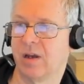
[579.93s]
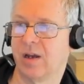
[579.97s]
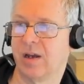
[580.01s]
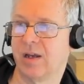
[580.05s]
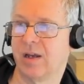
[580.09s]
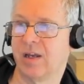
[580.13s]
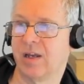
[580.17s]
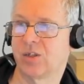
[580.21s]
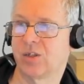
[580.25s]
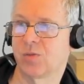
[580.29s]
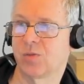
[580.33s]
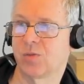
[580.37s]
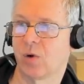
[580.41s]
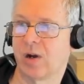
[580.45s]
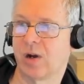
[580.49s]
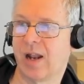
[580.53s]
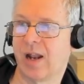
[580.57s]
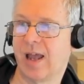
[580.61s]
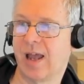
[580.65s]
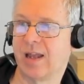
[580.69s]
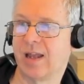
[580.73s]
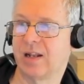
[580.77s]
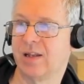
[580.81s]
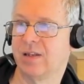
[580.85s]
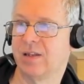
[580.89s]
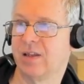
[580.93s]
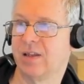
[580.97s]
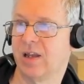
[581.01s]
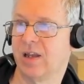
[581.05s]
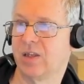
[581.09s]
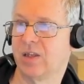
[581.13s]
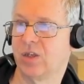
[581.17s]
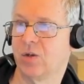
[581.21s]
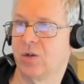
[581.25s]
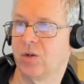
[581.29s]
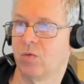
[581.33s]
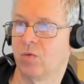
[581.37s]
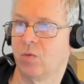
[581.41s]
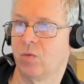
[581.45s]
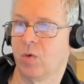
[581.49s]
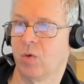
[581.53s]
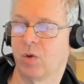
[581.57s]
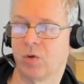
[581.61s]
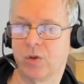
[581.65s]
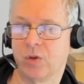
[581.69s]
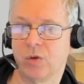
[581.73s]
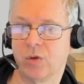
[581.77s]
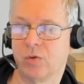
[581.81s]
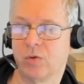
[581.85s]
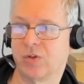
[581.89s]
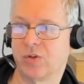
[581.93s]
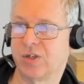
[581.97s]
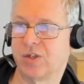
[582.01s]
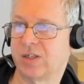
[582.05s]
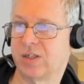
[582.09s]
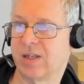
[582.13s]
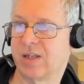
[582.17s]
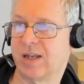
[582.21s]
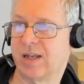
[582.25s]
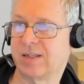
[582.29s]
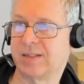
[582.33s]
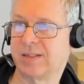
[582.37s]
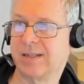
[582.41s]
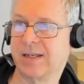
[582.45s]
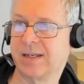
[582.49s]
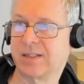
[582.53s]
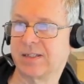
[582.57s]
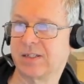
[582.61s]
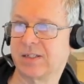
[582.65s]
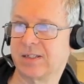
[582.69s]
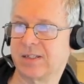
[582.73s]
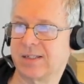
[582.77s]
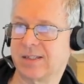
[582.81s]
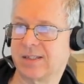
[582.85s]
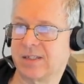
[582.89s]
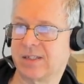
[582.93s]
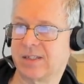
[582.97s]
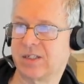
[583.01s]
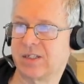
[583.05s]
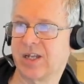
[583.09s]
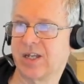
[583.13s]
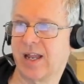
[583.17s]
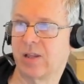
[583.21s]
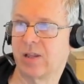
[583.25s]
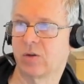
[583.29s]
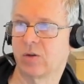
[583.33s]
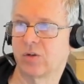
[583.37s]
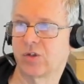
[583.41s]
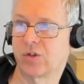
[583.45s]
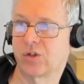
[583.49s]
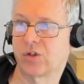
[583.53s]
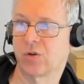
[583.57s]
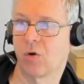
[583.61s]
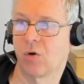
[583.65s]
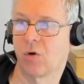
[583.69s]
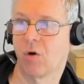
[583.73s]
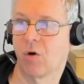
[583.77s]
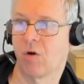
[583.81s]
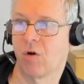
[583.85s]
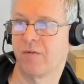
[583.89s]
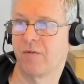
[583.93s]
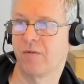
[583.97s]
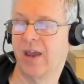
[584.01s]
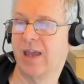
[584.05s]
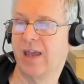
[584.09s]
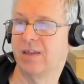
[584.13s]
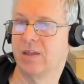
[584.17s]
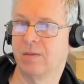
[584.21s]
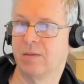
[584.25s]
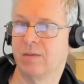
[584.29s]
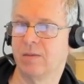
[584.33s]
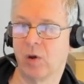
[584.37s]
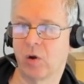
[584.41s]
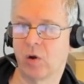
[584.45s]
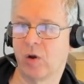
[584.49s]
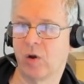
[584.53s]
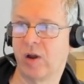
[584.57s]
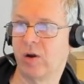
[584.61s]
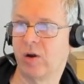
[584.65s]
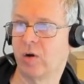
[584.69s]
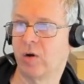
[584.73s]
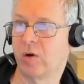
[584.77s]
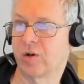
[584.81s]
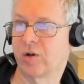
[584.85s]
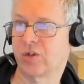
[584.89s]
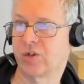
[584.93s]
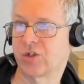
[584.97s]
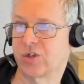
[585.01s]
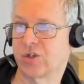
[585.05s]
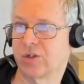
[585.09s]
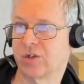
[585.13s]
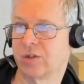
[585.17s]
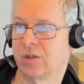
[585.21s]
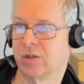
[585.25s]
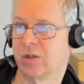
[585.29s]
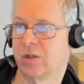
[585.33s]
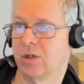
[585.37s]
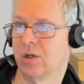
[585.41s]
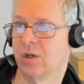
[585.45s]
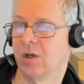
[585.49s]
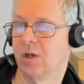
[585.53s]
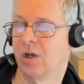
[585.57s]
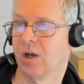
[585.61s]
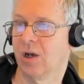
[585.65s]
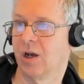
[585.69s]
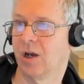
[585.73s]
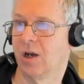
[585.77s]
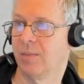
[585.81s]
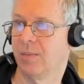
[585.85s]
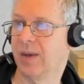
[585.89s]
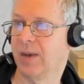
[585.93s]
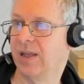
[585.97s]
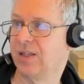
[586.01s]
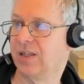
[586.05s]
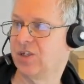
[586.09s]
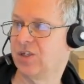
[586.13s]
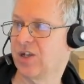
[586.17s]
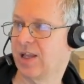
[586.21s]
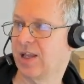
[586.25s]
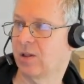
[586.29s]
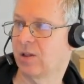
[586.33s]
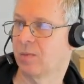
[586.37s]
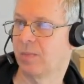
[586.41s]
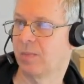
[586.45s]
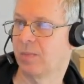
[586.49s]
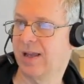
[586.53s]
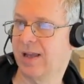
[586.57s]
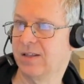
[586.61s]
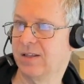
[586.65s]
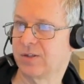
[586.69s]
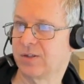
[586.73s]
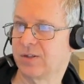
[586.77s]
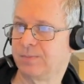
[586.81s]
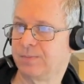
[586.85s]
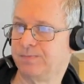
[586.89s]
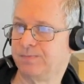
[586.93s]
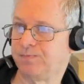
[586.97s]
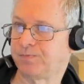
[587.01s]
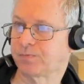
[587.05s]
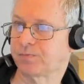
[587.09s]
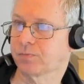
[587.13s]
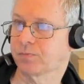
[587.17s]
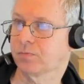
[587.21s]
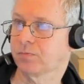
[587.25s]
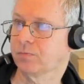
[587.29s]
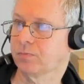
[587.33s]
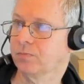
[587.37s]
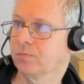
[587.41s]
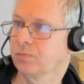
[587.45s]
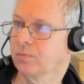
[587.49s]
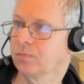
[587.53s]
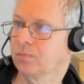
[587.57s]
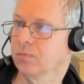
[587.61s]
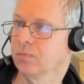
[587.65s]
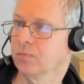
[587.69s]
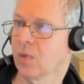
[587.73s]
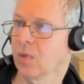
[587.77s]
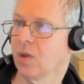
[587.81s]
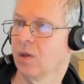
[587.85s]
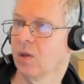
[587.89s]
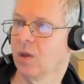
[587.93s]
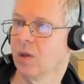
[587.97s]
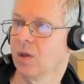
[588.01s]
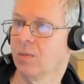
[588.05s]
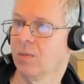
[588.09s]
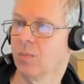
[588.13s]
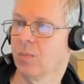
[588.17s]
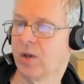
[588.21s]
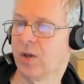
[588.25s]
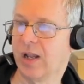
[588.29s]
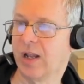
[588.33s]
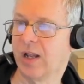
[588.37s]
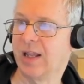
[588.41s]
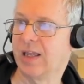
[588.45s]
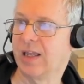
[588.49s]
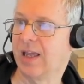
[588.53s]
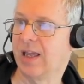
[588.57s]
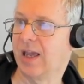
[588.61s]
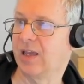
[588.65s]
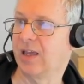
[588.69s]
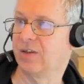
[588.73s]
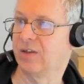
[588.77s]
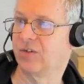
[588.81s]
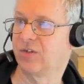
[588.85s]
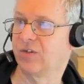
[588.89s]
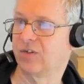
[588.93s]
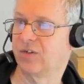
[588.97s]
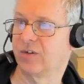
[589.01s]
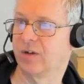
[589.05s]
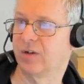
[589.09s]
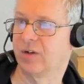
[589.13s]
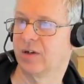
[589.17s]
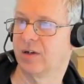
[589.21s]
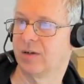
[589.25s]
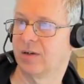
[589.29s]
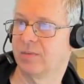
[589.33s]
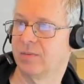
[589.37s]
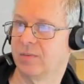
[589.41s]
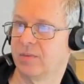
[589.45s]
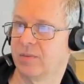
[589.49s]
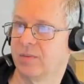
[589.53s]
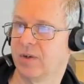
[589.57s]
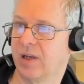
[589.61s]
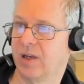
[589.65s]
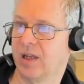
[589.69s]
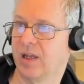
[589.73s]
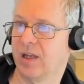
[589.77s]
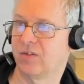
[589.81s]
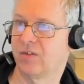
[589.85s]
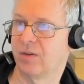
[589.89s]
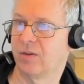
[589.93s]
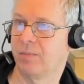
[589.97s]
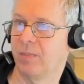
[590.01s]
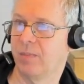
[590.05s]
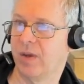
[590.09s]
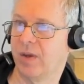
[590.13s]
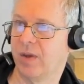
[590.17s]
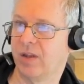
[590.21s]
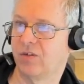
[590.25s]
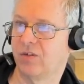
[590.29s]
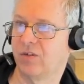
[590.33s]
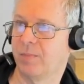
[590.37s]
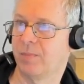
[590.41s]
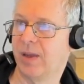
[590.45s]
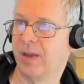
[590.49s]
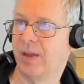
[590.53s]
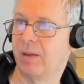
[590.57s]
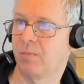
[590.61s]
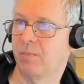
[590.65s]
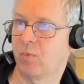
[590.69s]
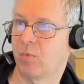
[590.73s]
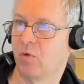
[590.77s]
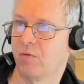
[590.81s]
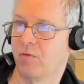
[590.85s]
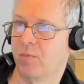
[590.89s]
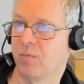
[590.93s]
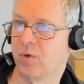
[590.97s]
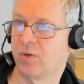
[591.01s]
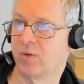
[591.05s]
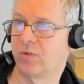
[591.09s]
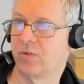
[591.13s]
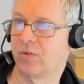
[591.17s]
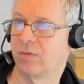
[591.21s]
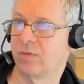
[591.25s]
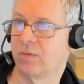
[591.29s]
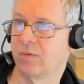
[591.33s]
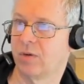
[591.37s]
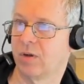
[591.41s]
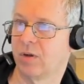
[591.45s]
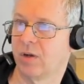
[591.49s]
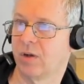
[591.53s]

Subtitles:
it's more likely that you will use it as 6 channels of 80 megahertz in channel plans. But in any case, it's a big improvement.